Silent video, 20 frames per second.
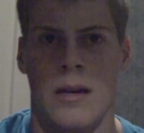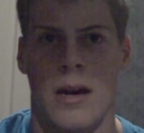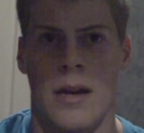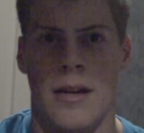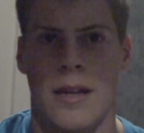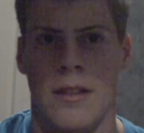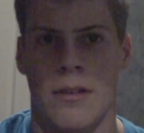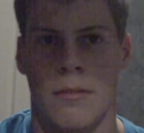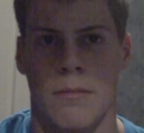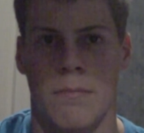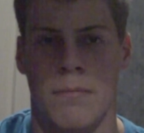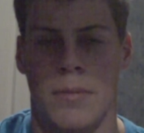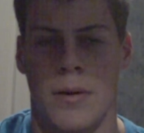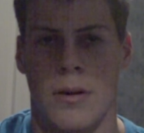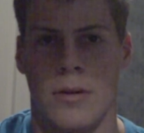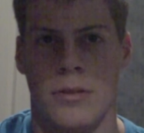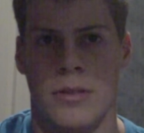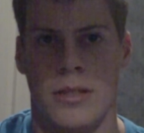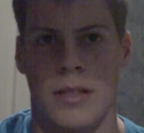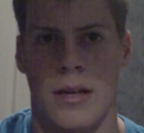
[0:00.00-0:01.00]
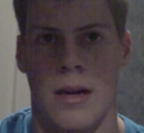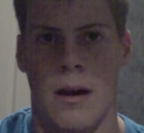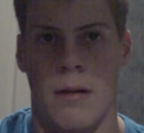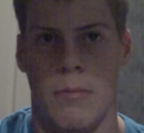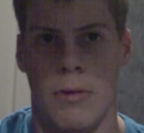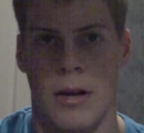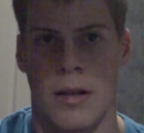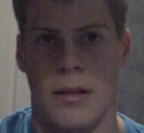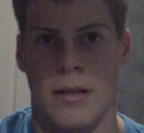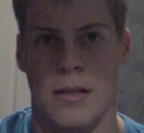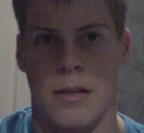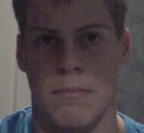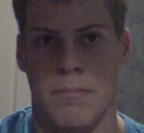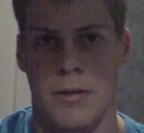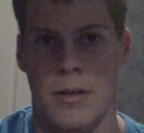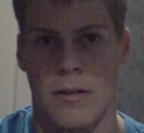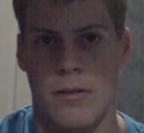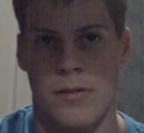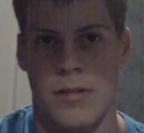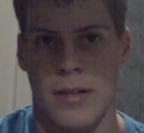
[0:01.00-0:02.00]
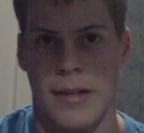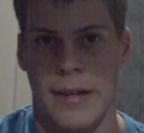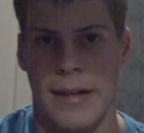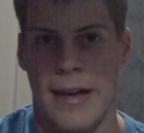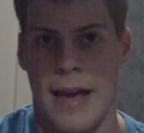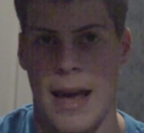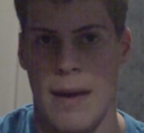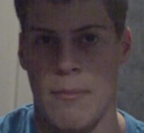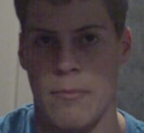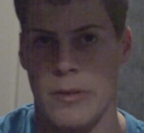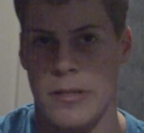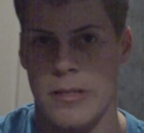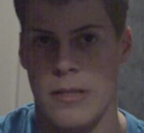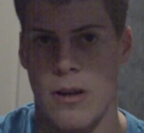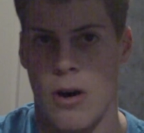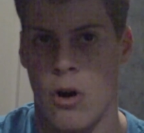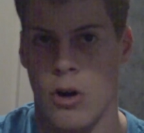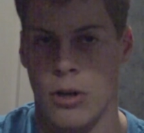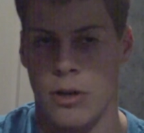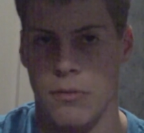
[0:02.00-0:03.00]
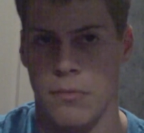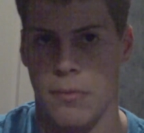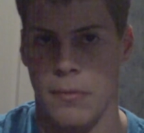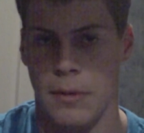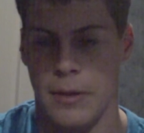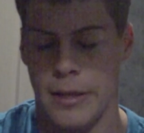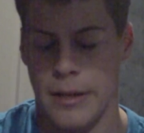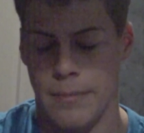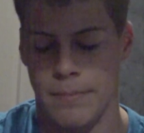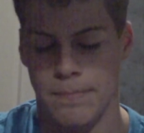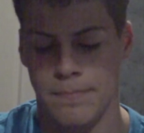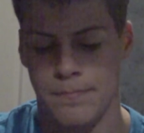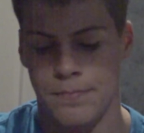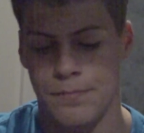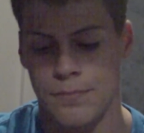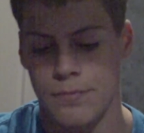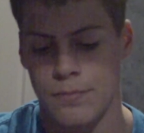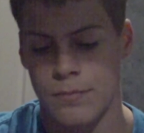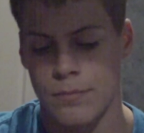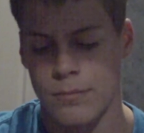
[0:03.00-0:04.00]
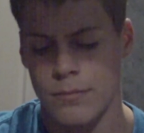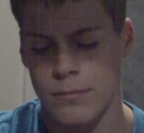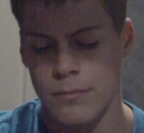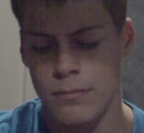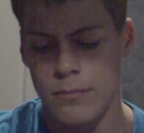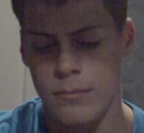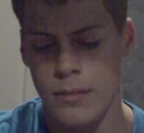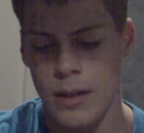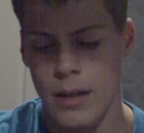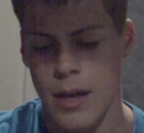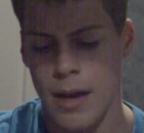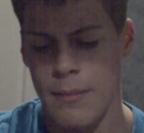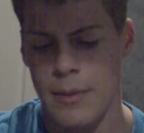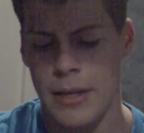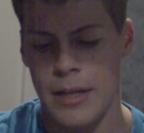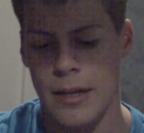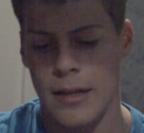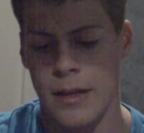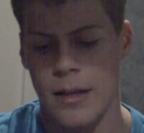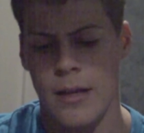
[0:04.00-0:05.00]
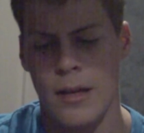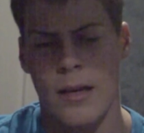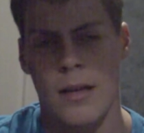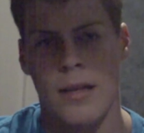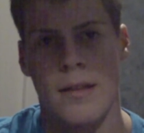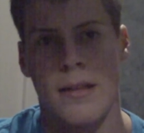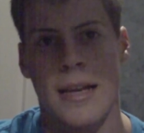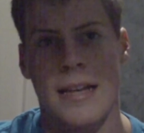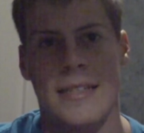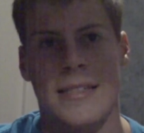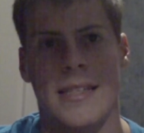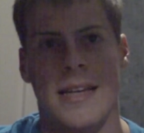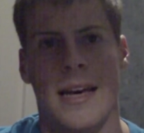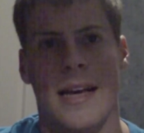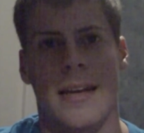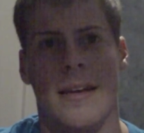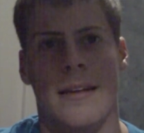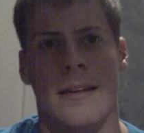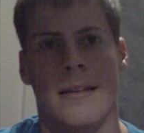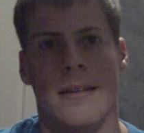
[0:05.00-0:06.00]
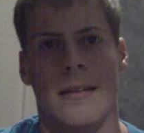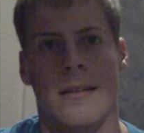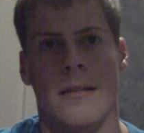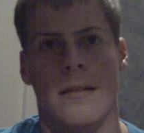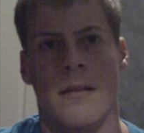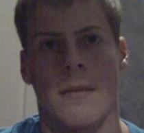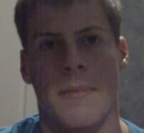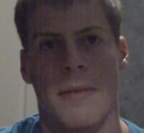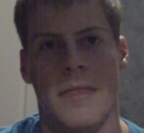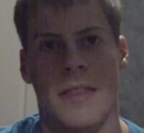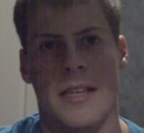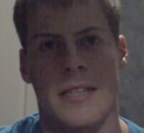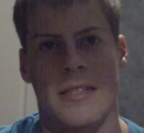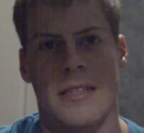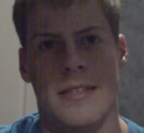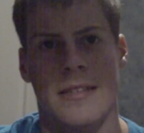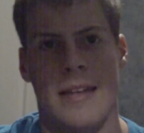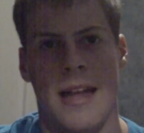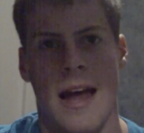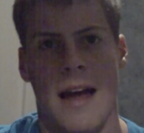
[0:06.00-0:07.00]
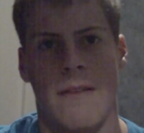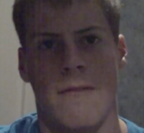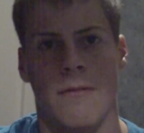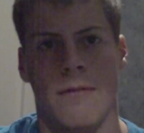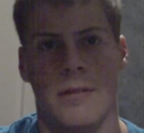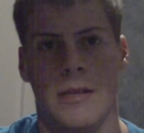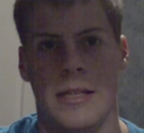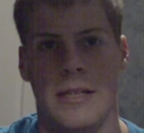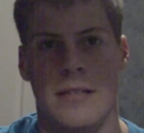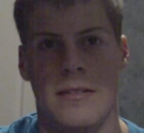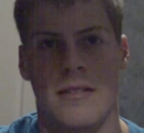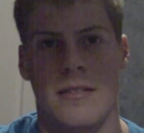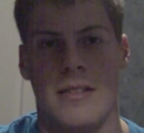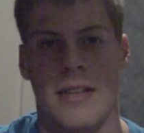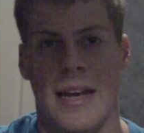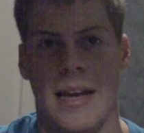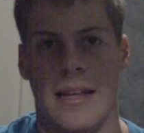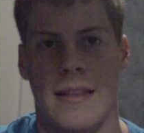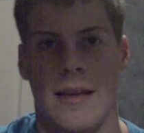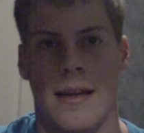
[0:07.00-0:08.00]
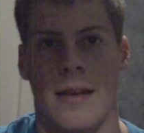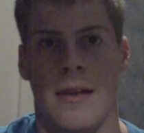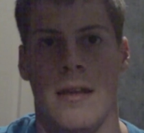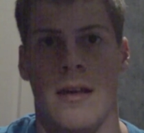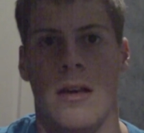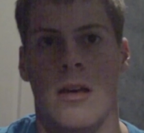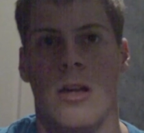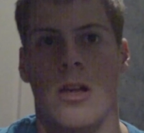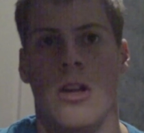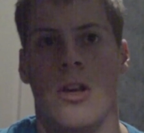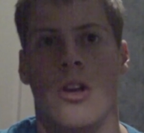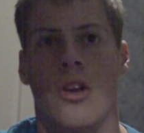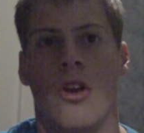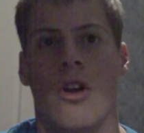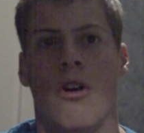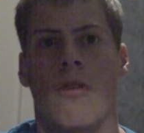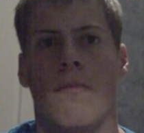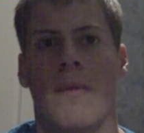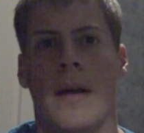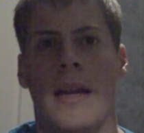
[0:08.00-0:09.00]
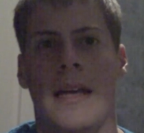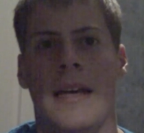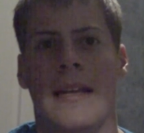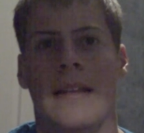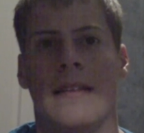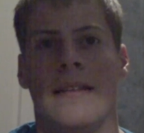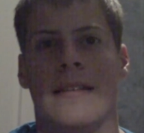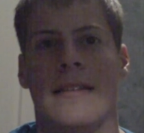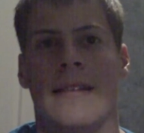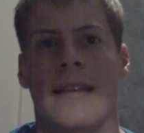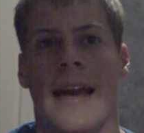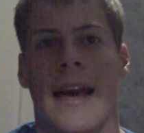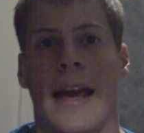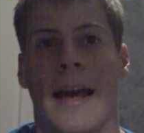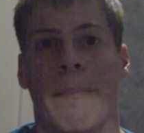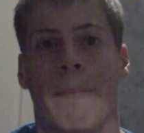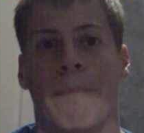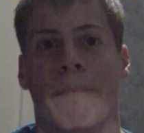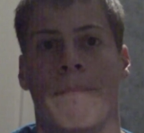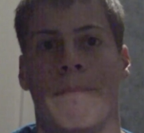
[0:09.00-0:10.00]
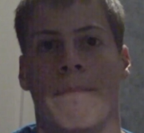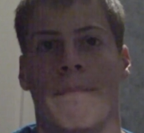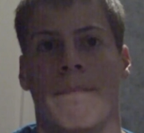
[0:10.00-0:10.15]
Another person on one of the computers in the game was arguing with him. I mean, they said, the Bethesda staff released saying that nobody in this game